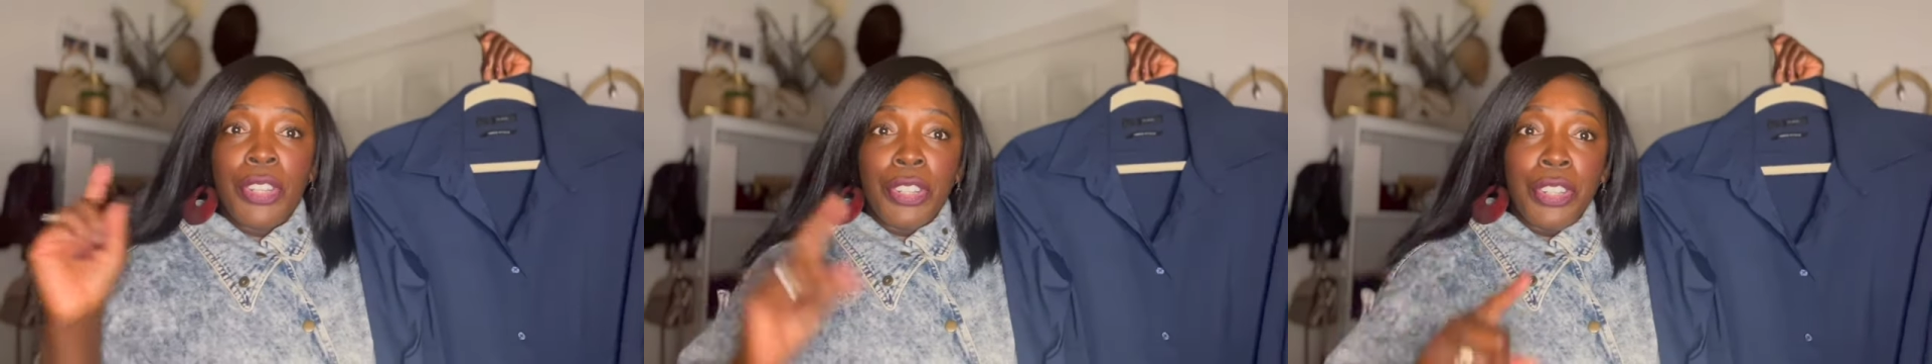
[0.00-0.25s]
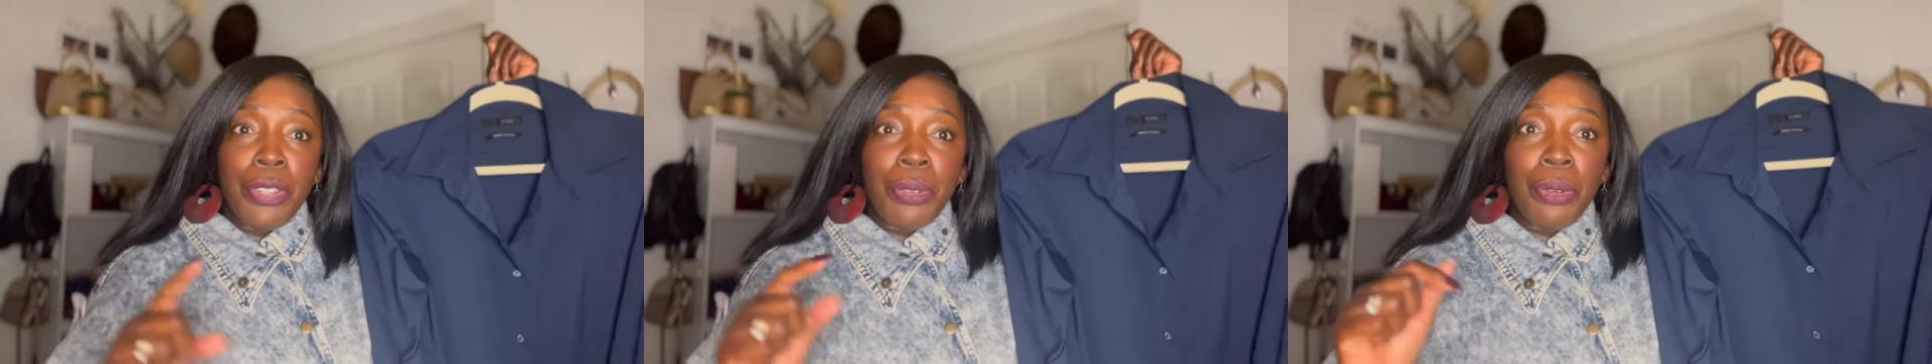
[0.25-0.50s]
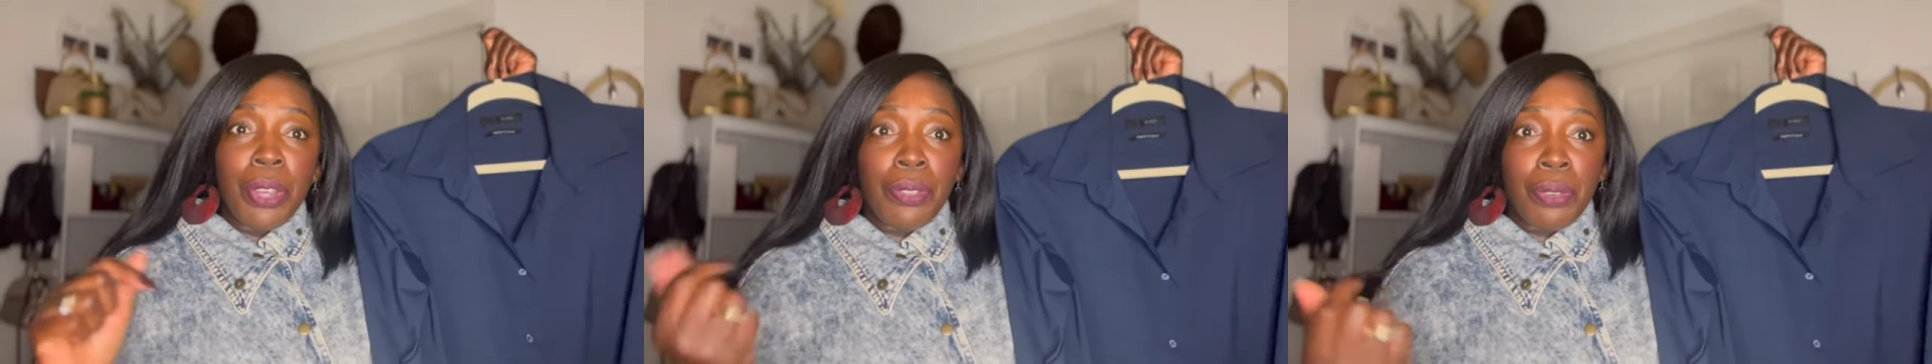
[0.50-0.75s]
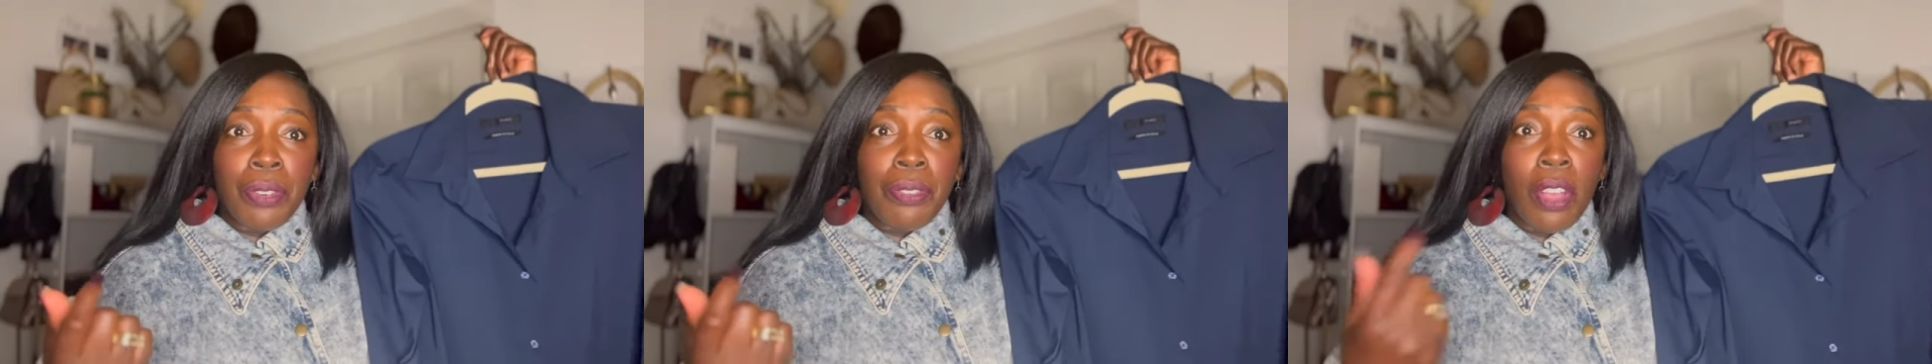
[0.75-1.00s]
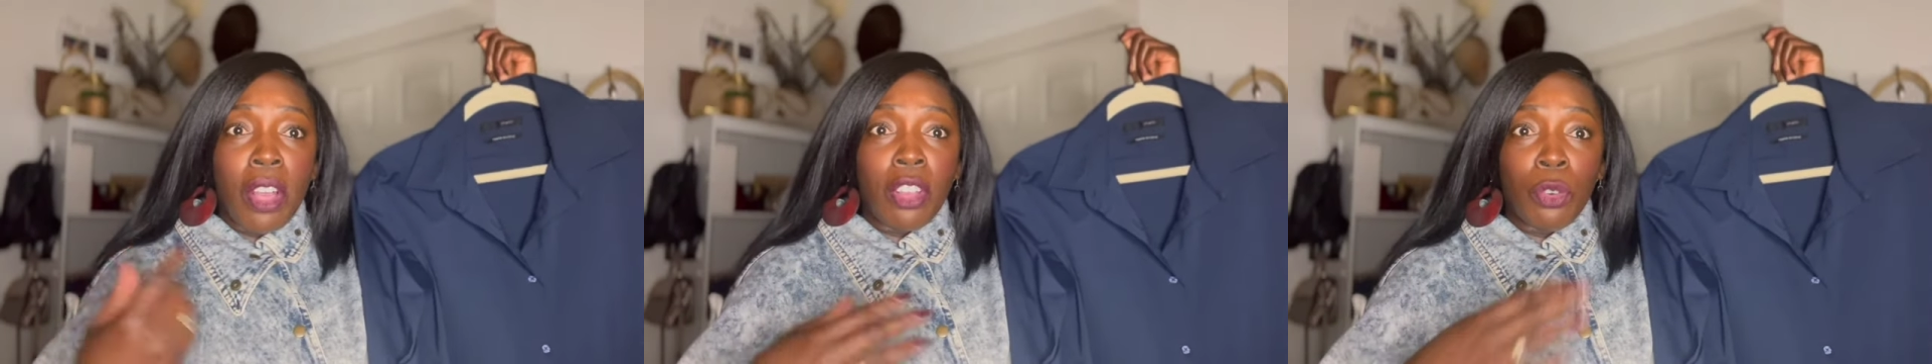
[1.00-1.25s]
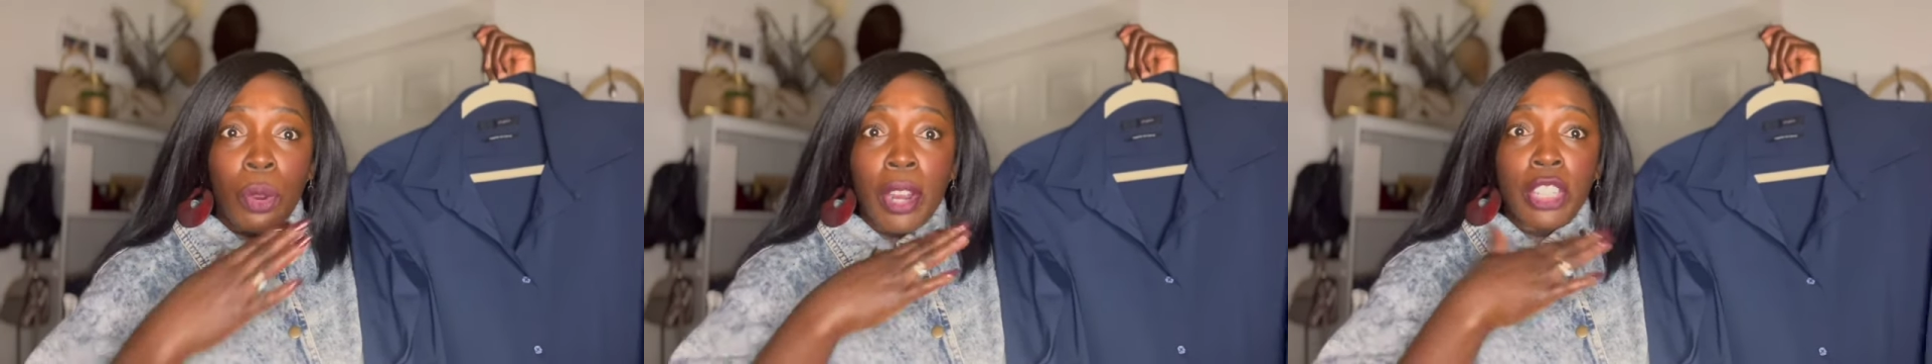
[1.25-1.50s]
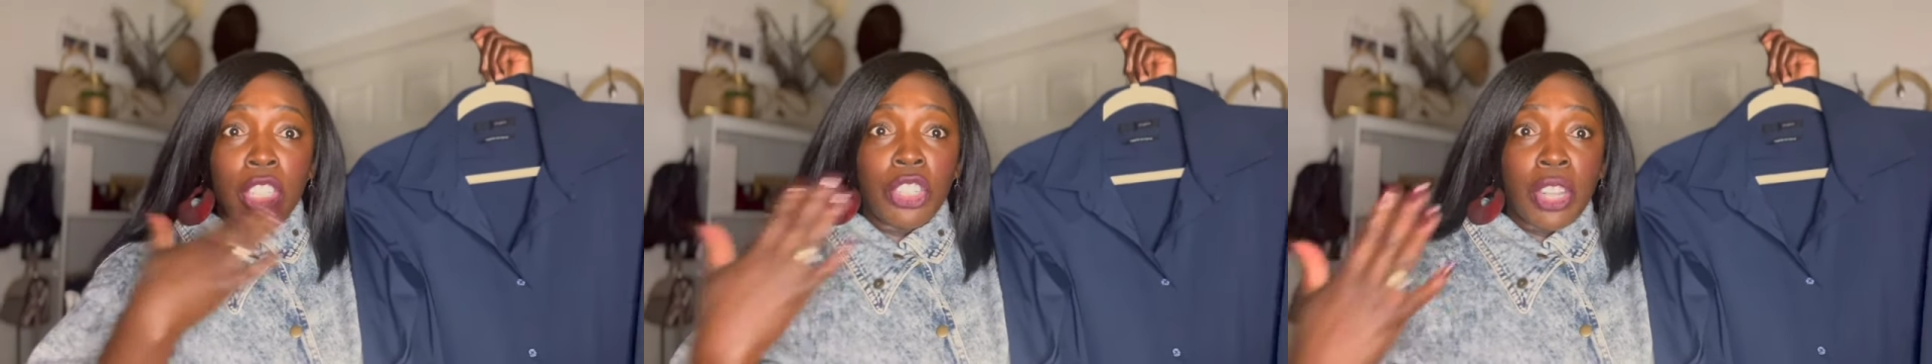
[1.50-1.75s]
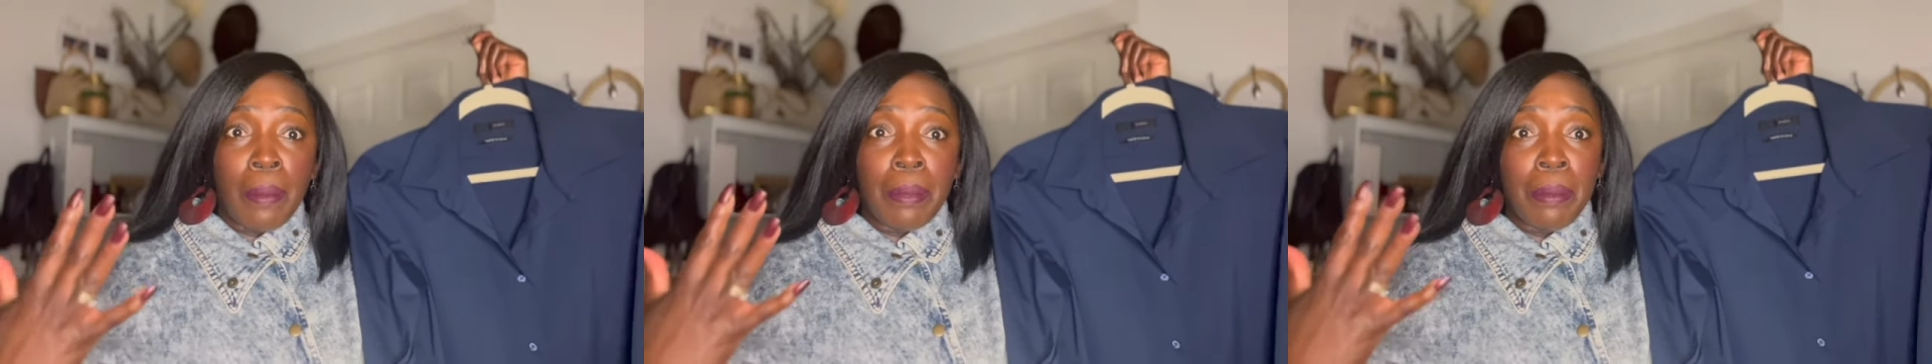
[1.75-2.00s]
do a thrift haul where I just
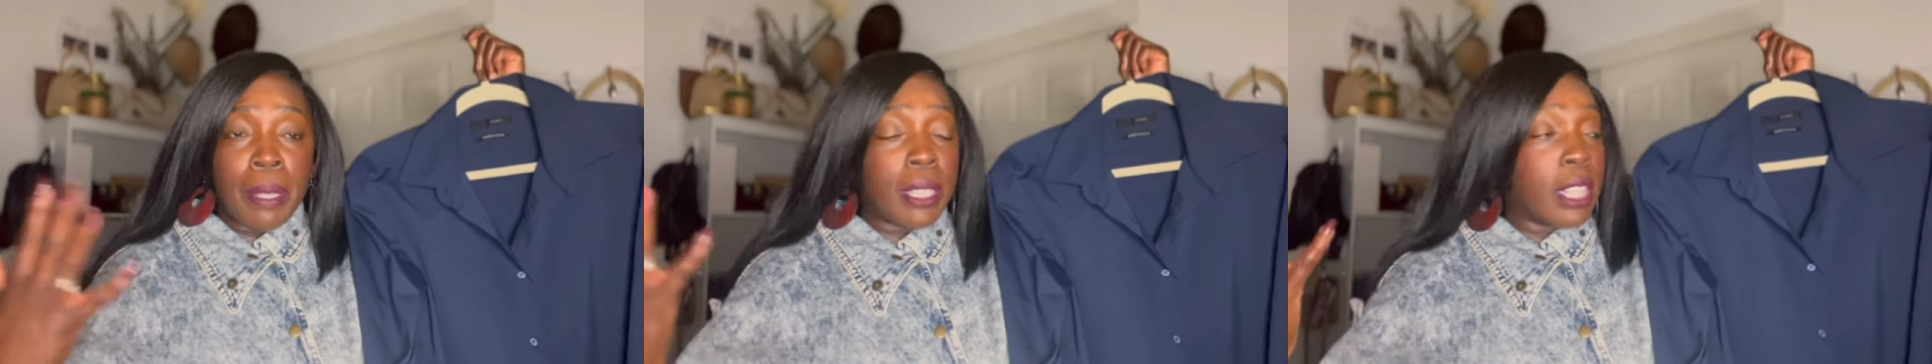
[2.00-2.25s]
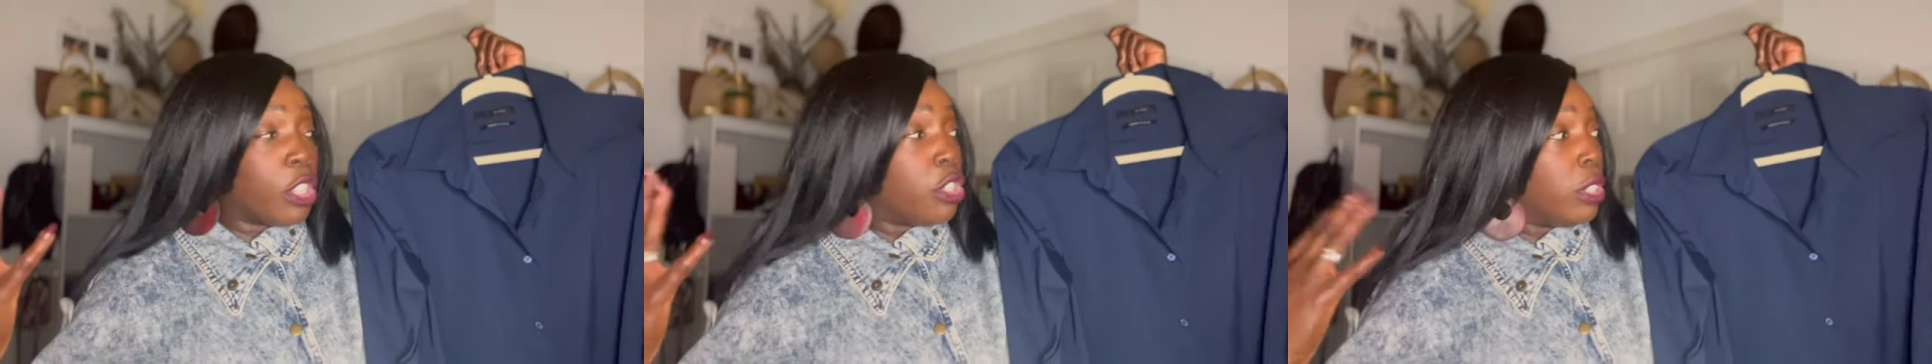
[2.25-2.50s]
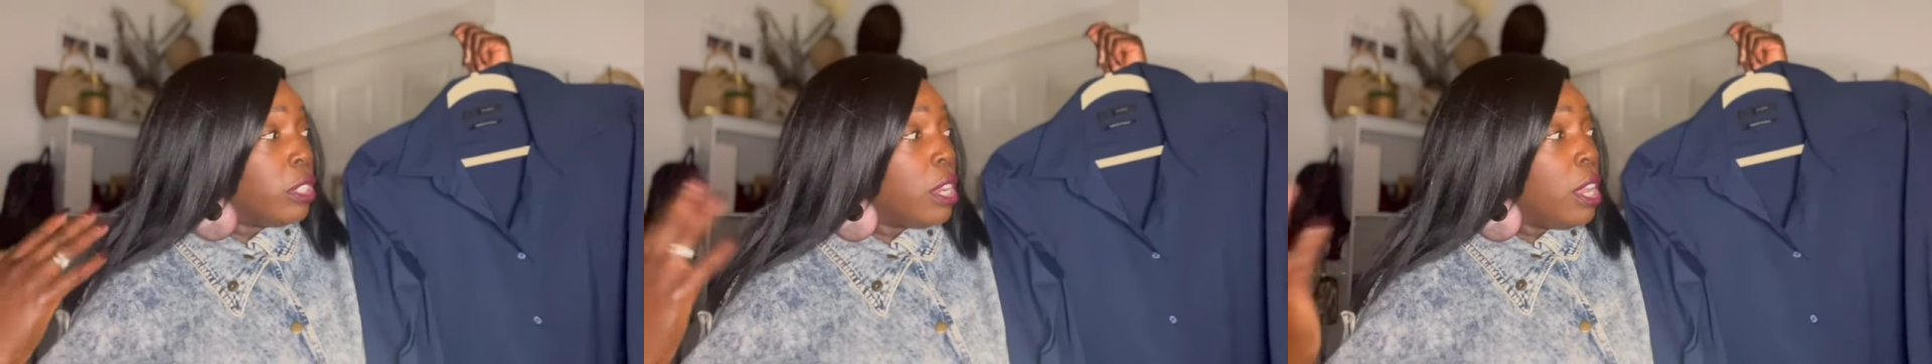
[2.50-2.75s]
shop the men's section.